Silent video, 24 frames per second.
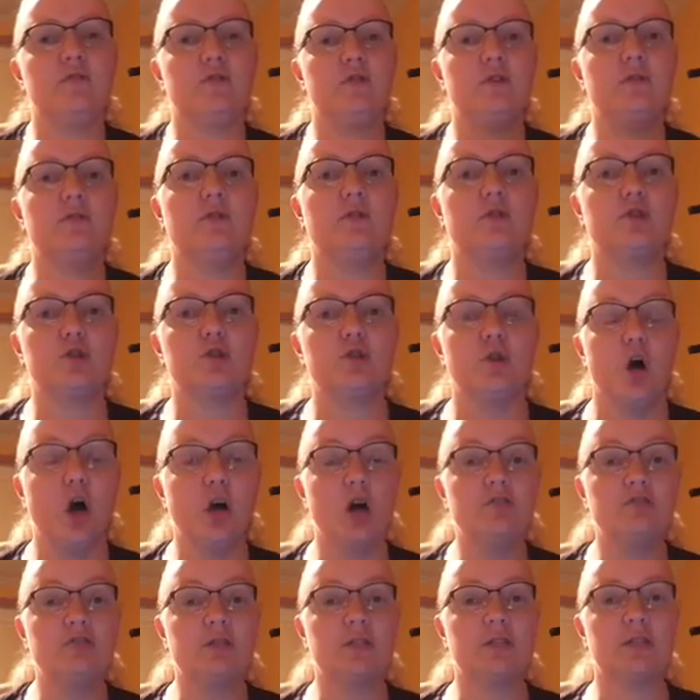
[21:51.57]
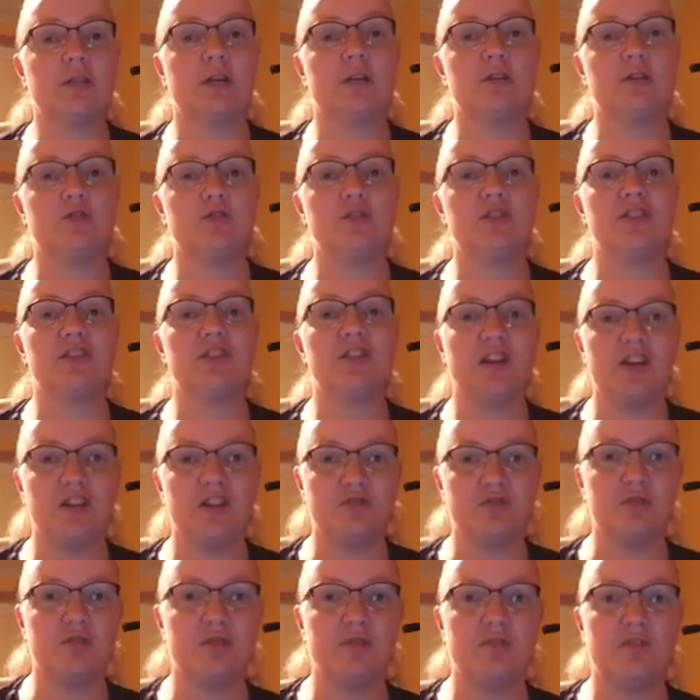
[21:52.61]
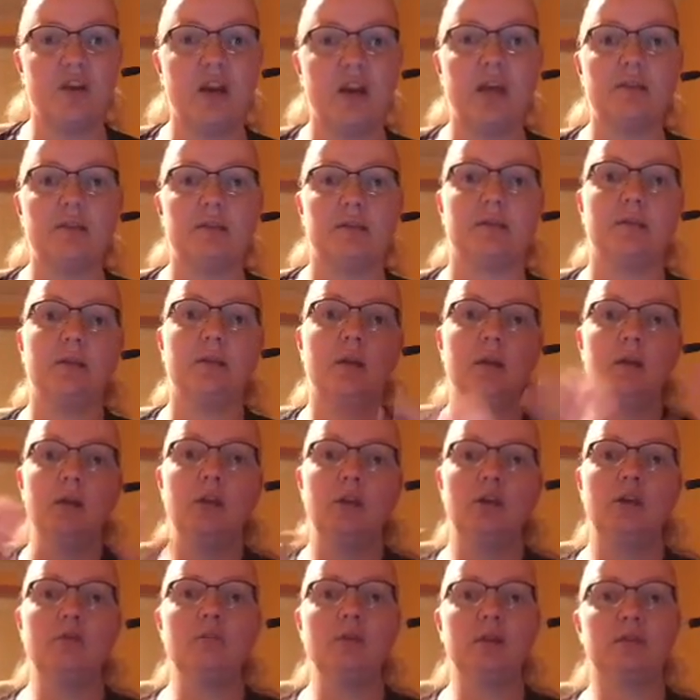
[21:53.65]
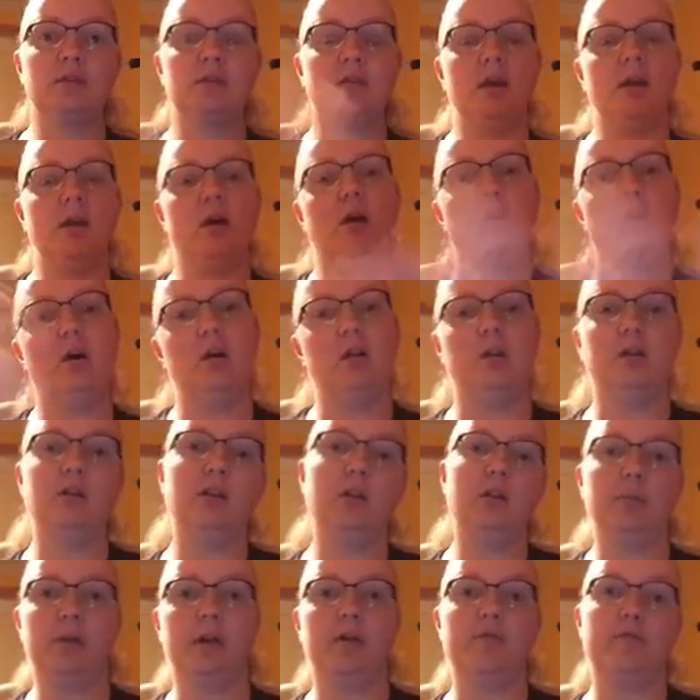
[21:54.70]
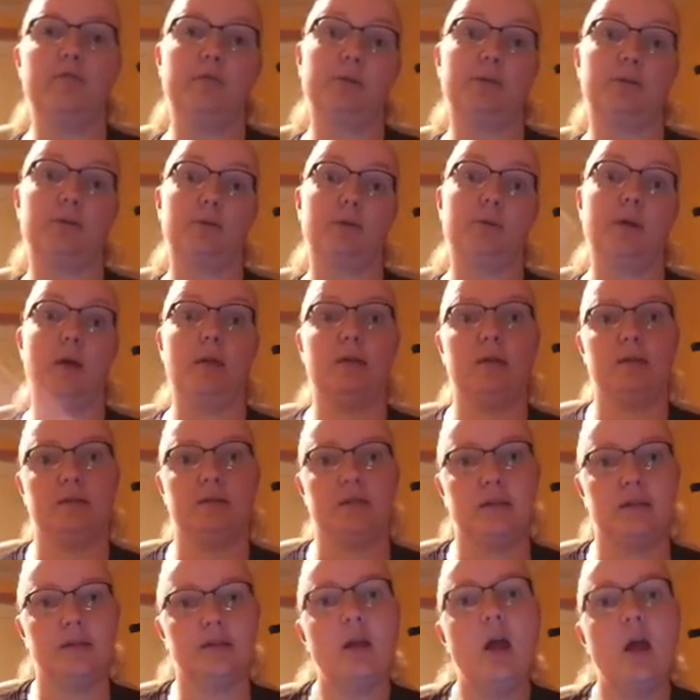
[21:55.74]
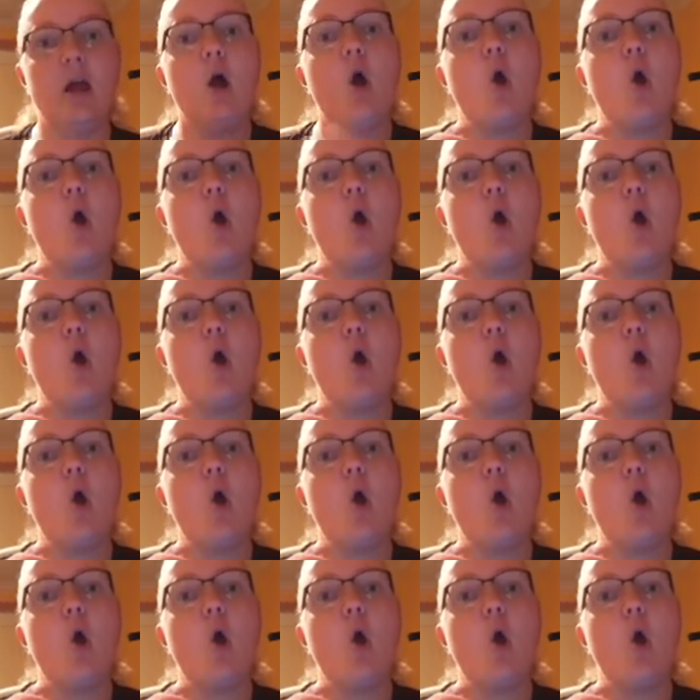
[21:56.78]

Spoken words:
So you've got hundreds and hundreds and hundreds of classes. You might say, oh yeah, but everybody's doing that these days.